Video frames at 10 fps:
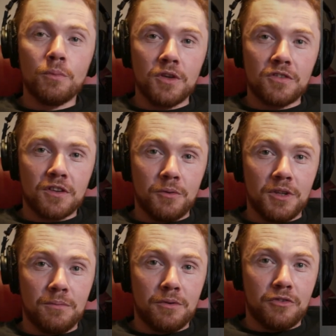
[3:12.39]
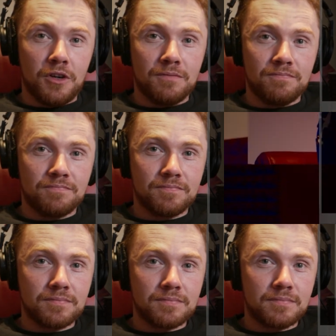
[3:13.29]
more music than we did before.
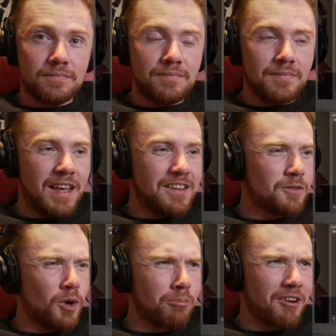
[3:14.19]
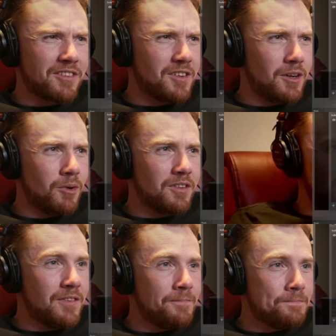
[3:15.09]
It's more present than it
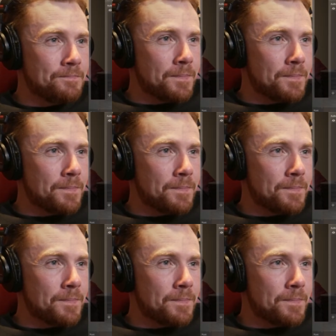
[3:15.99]
was,